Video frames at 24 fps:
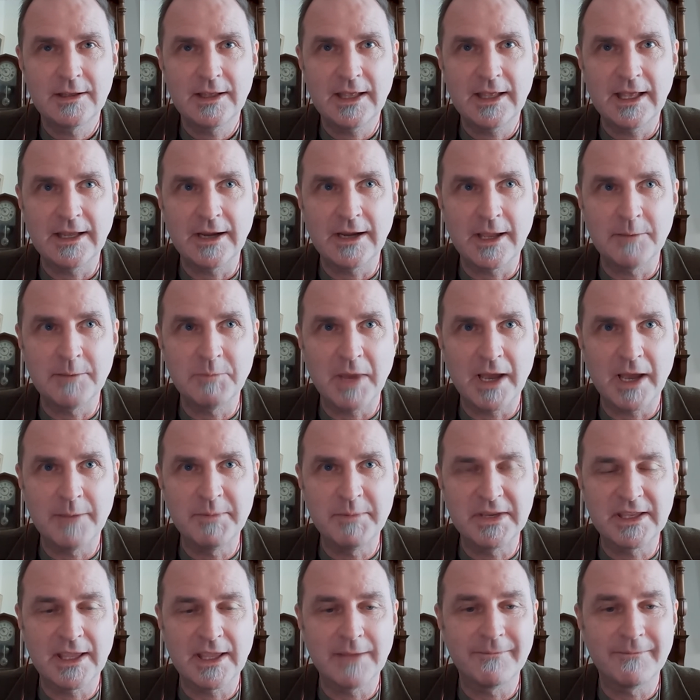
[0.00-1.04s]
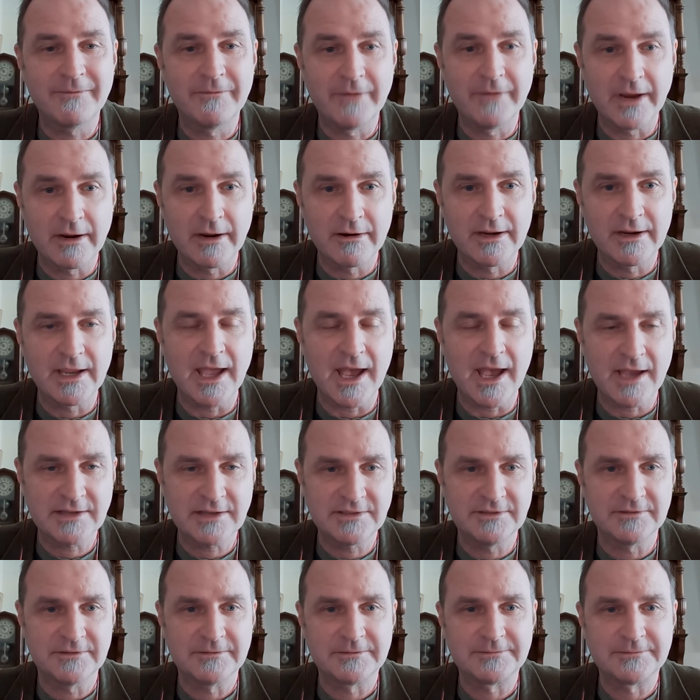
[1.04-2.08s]
And I became very
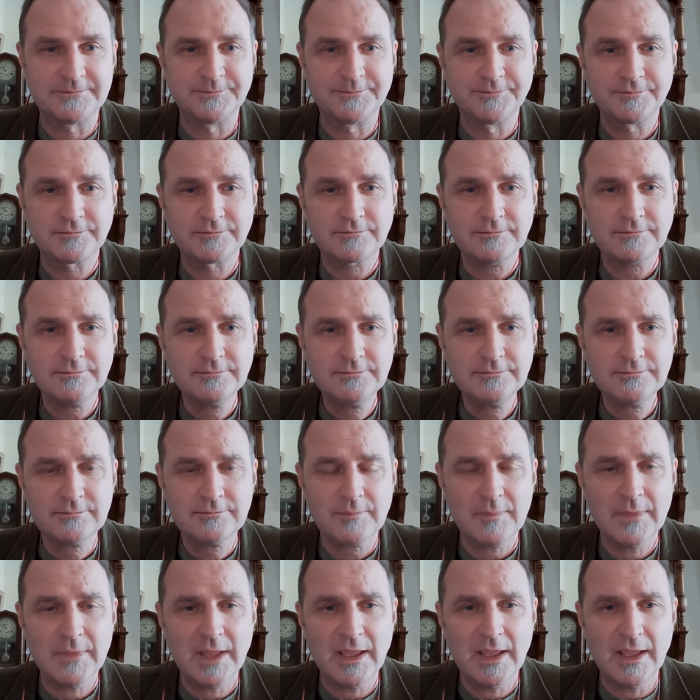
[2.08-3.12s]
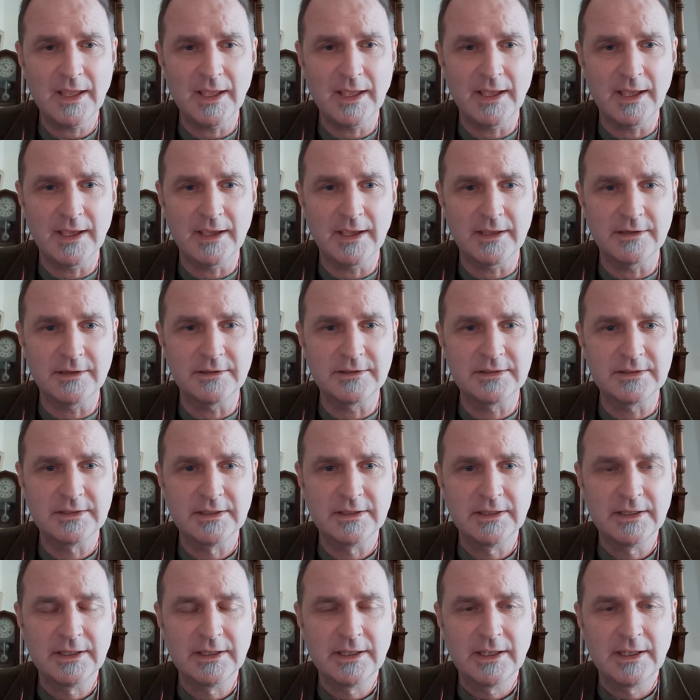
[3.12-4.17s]
active, and
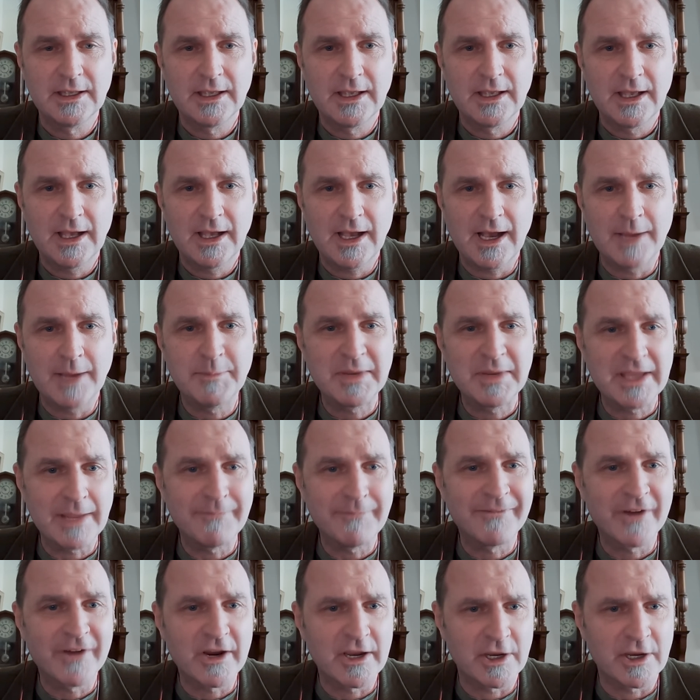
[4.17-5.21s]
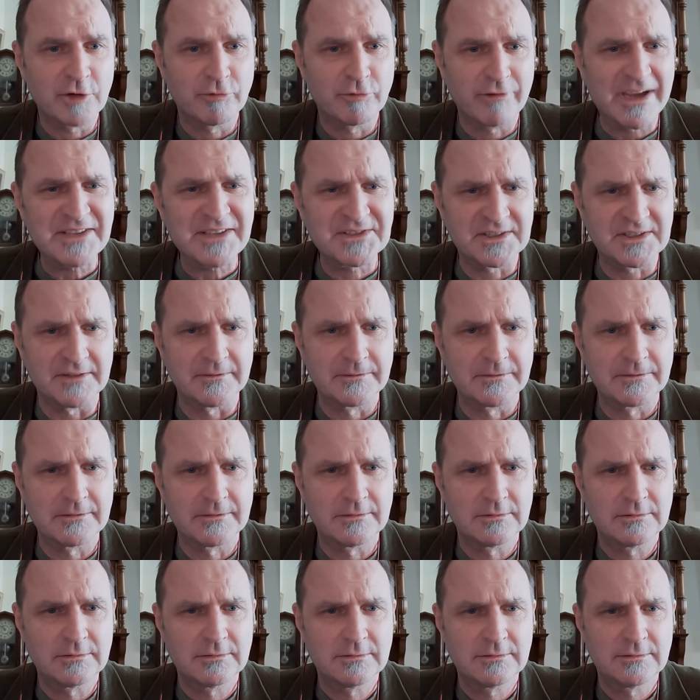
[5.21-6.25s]
I became very aggressive.
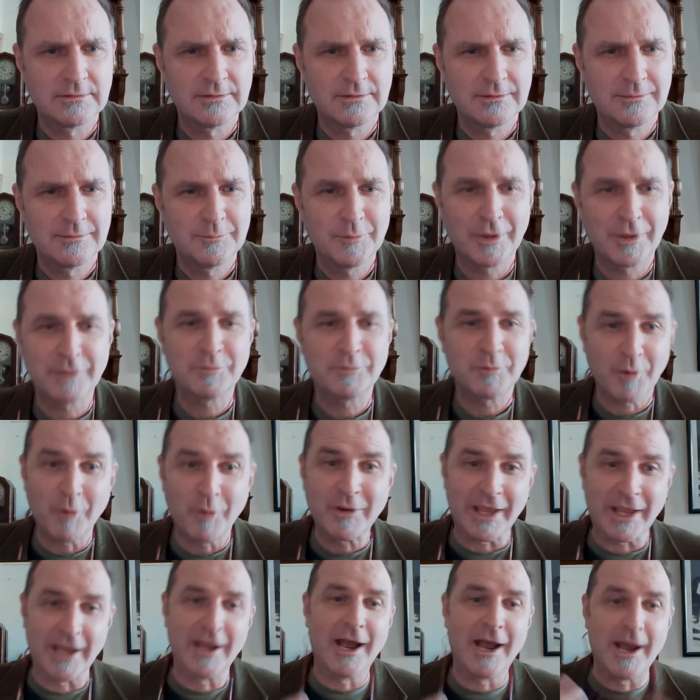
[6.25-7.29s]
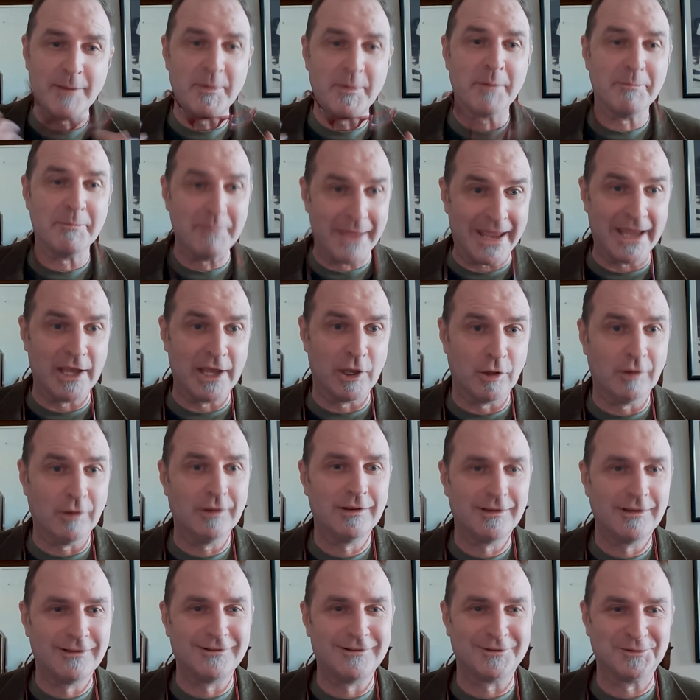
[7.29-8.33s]
Okay, I'm a male,
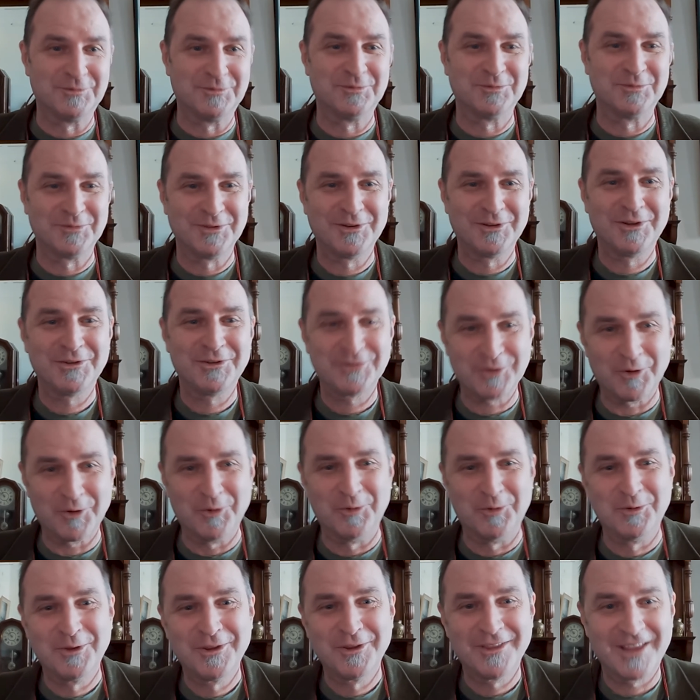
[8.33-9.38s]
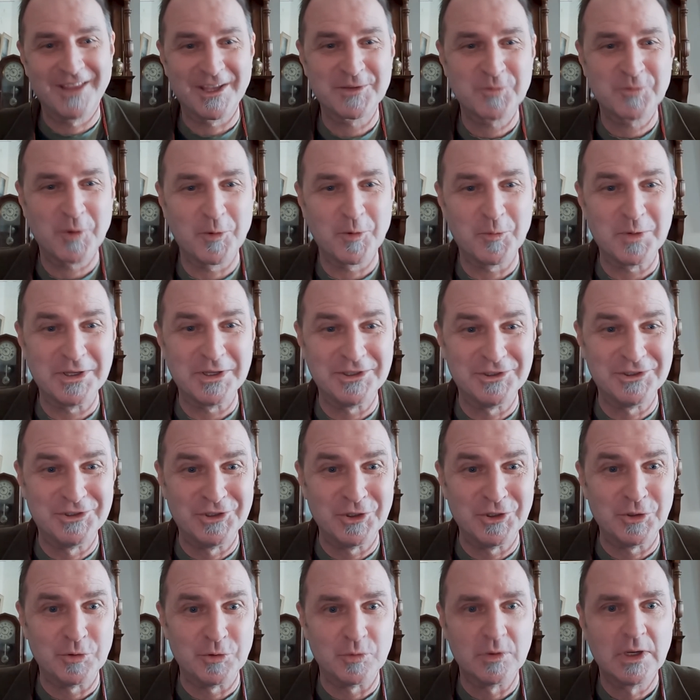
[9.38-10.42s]
so that's what we
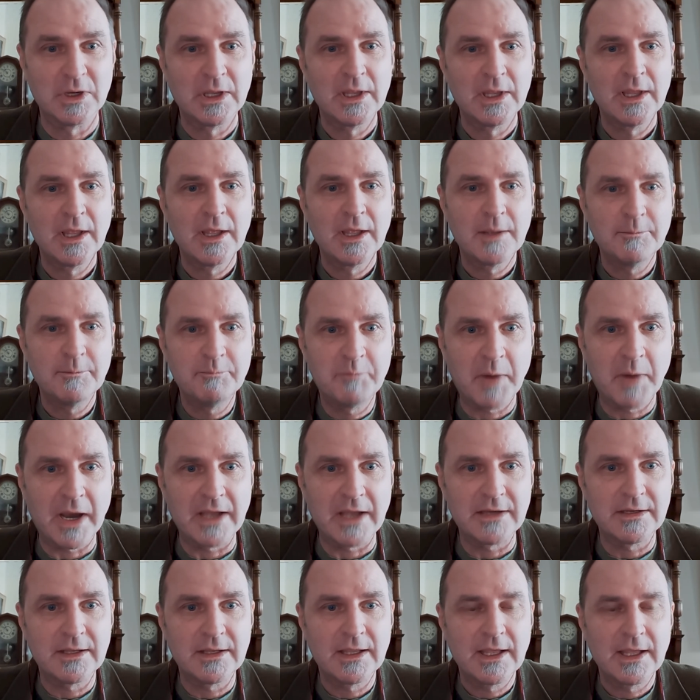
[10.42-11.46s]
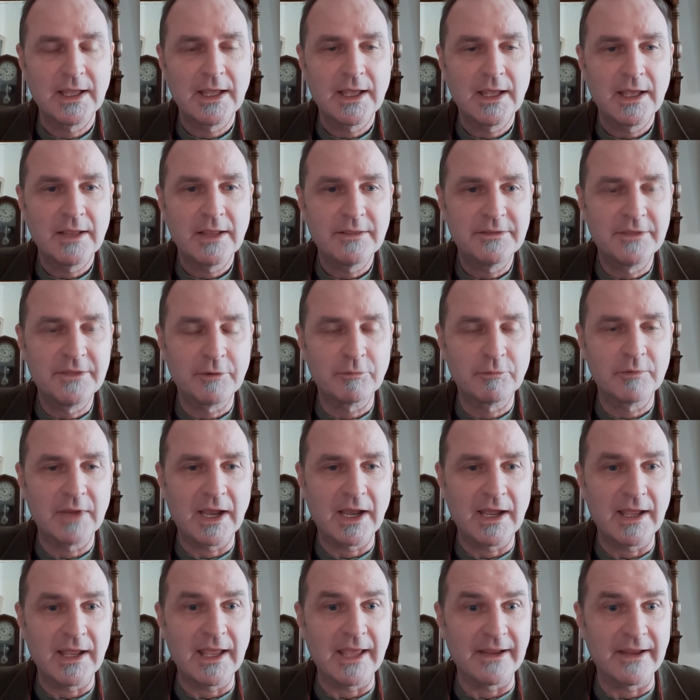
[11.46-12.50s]
do. But
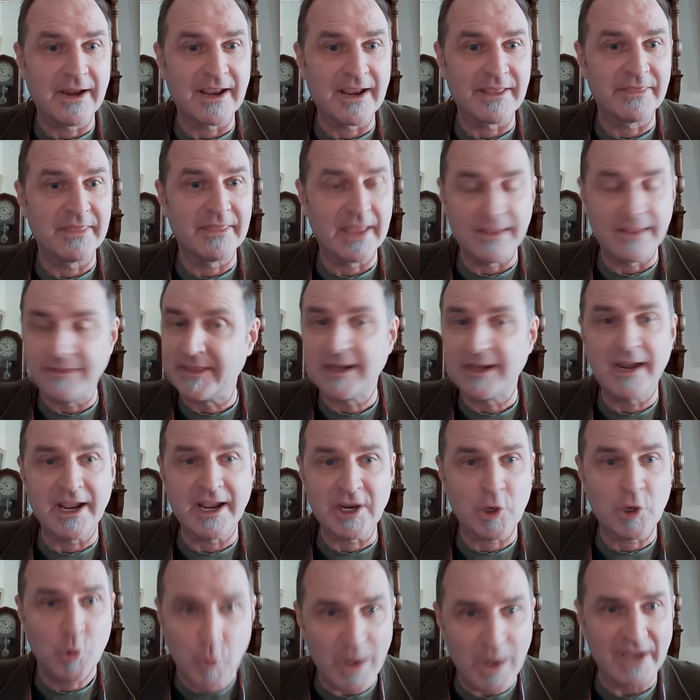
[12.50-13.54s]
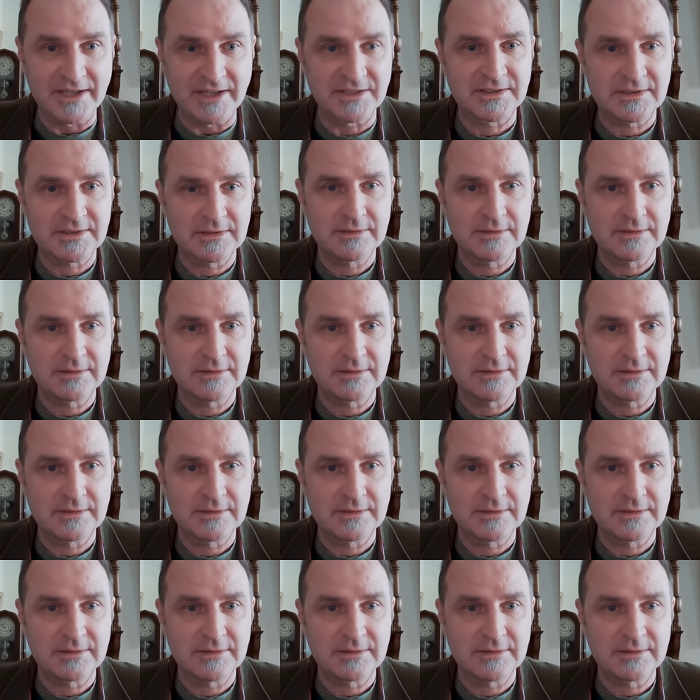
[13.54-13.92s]
and then I quit.